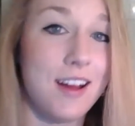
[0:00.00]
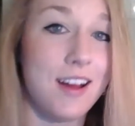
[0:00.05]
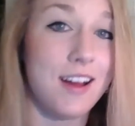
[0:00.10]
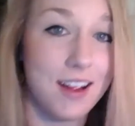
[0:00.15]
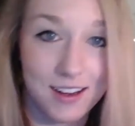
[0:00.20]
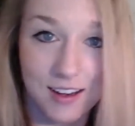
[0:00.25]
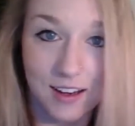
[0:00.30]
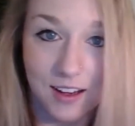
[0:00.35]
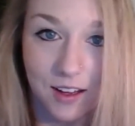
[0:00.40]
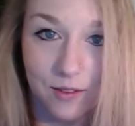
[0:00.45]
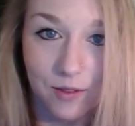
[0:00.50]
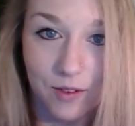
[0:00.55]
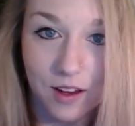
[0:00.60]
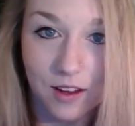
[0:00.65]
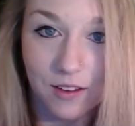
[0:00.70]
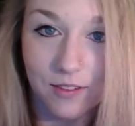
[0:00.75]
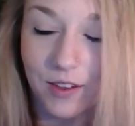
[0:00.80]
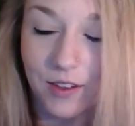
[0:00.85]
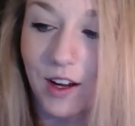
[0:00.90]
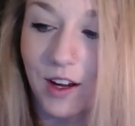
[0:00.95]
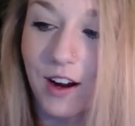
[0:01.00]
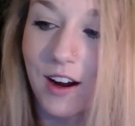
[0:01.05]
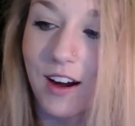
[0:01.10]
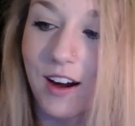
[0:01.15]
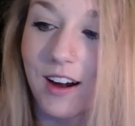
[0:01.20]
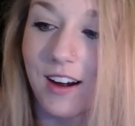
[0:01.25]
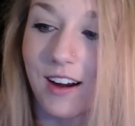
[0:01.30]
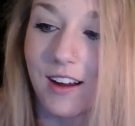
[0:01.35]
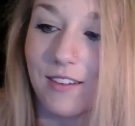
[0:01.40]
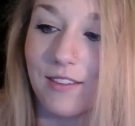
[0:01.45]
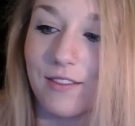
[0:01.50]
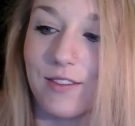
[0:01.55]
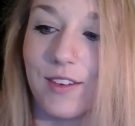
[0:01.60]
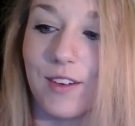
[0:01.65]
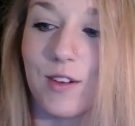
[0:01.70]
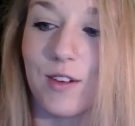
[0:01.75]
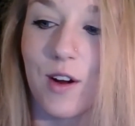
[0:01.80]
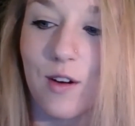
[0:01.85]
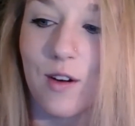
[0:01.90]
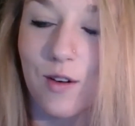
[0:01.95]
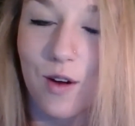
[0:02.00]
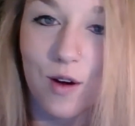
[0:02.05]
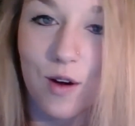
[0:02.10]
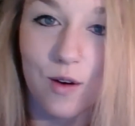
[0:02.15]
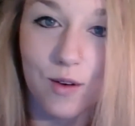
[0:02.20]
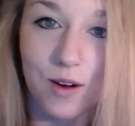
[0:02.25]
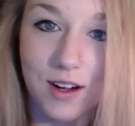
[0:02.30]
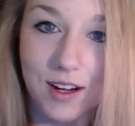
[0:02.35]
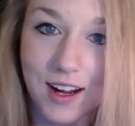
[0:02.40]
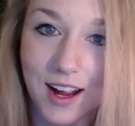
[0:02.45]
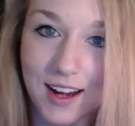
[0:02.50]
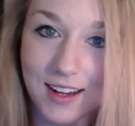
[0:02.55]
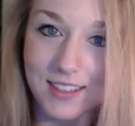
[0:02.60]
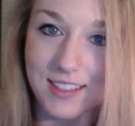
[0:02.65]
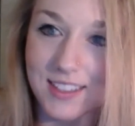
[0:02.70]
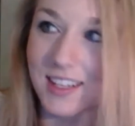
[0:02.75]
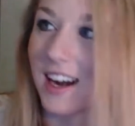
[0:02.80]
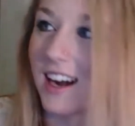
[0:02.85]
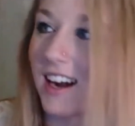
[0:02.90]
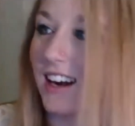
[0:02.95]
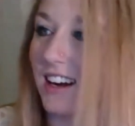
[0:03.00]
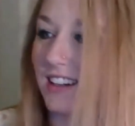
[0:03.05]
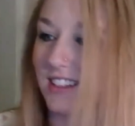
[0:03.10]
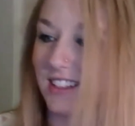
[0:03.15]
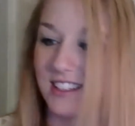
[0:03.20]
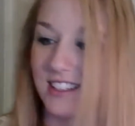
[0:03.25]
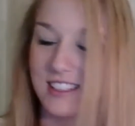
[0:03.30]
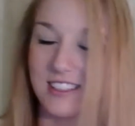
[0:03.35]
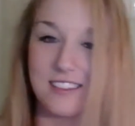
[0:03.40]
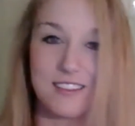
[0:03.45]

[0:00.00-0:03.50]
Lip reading: And even if you don't know where to kind of start, just